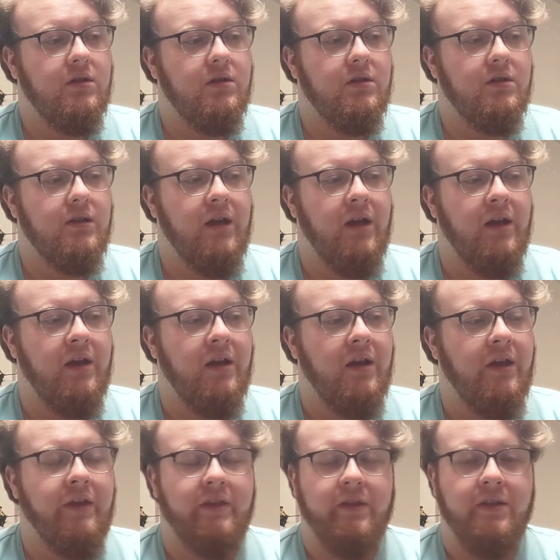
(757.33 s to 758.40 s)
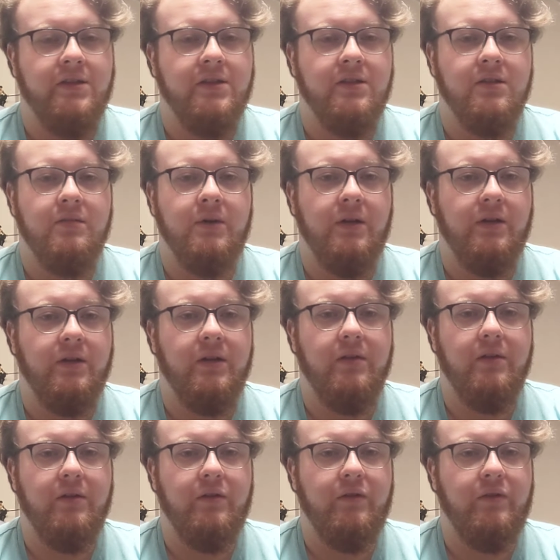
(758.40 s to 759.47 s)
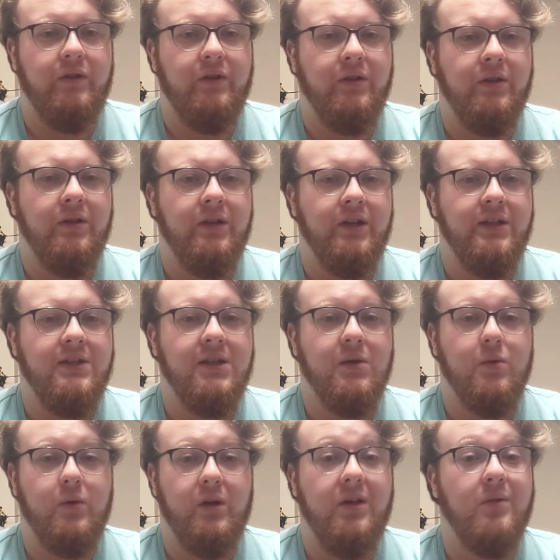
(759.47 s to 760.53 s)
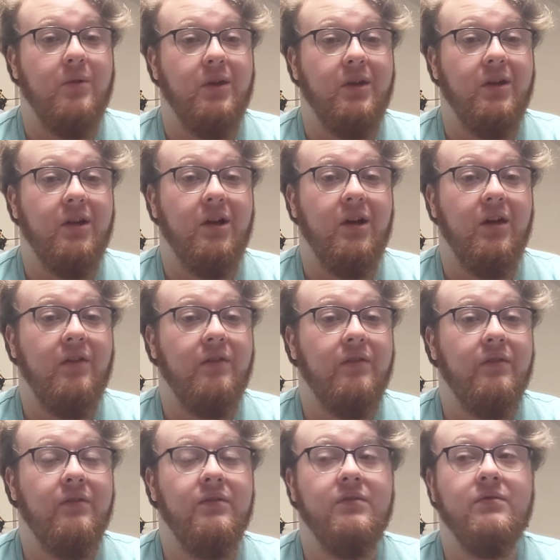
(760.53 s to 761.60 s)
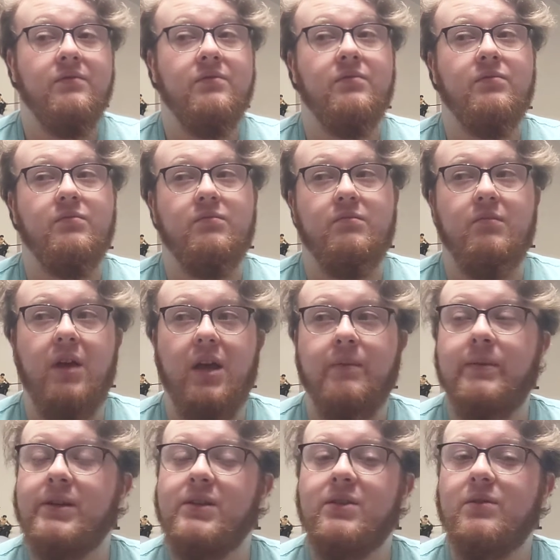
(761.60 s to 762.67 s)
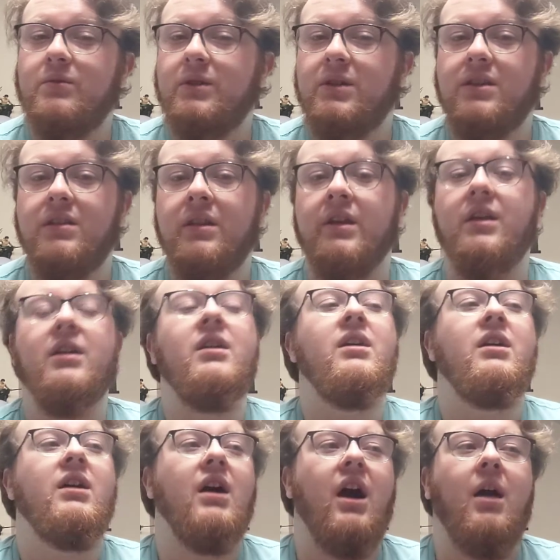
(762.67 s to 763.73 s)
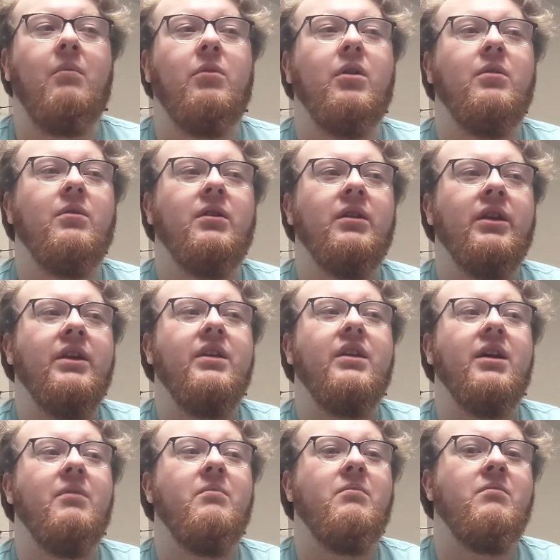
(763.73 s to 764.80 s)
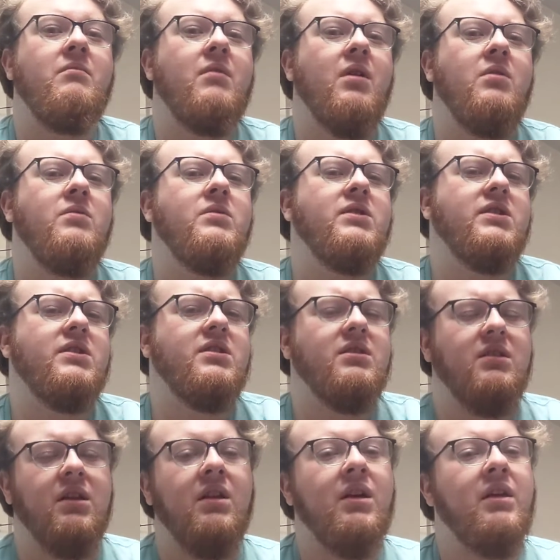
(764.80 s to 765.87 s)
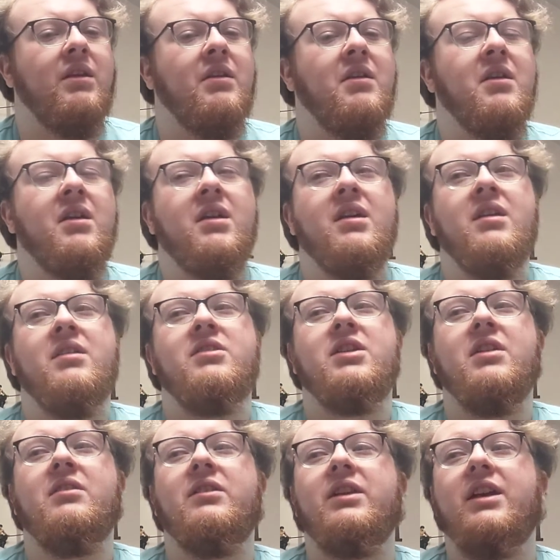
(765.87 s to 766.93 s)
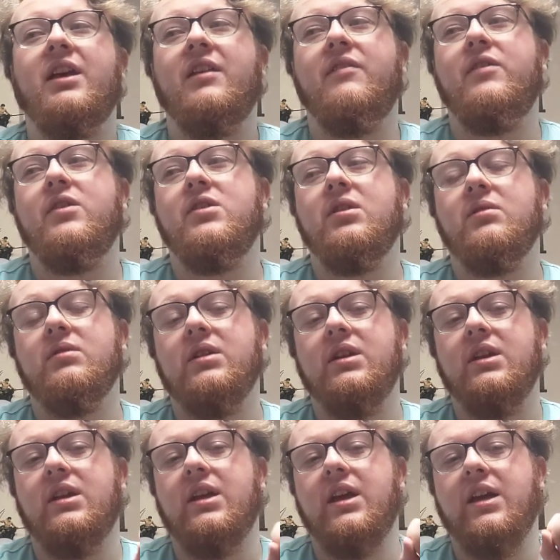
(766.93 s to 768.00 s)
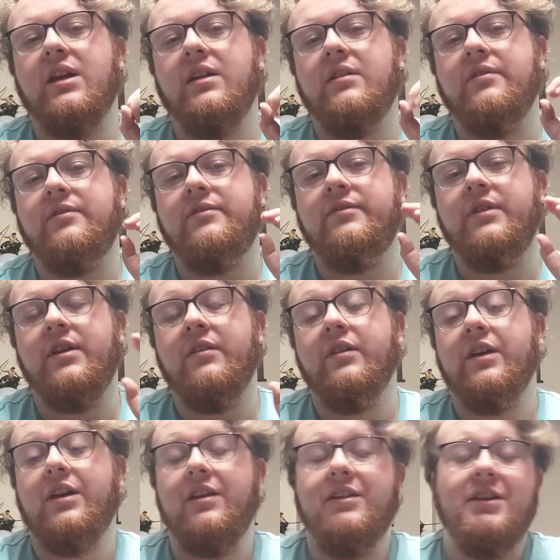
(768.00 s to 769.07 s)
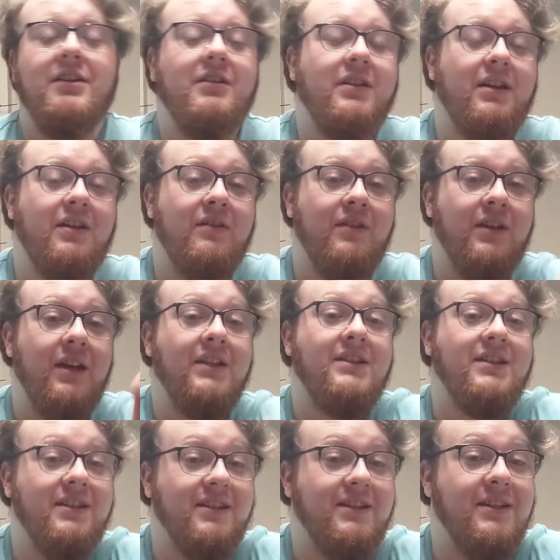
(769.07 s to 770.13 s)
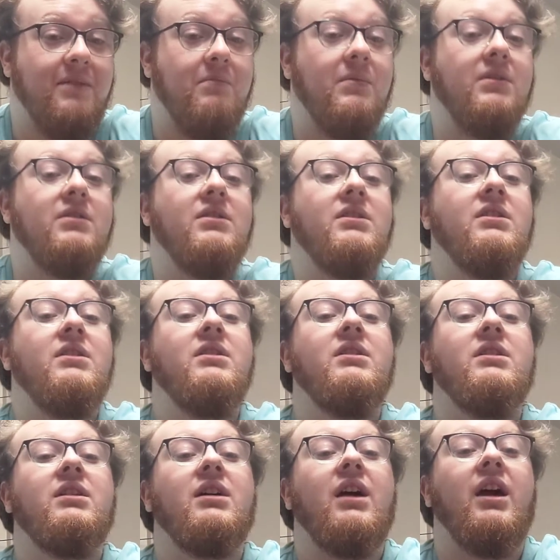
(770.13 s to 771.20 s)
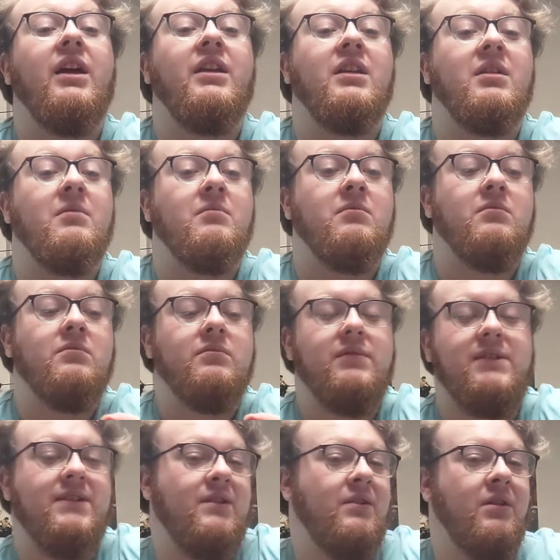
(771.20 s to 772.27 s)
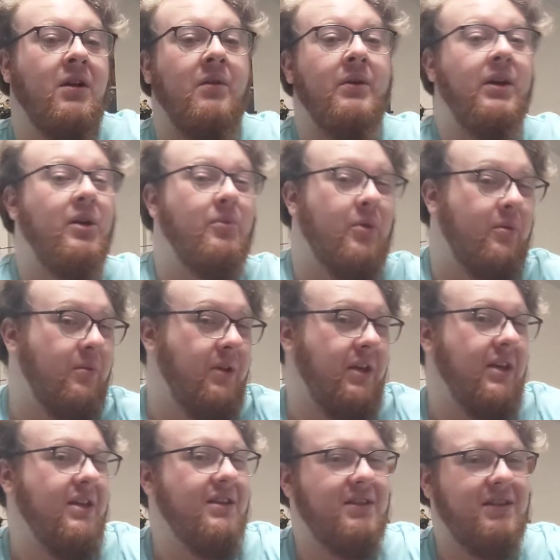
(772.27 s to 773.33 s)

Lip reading: and I think that's going to depend on how I feel in the next like week, week and a half, maybe 2 weeks. Like, I'm probably like at most. Generally, if you don't hear, generally if it gets to December, and I'm still going, I'll probably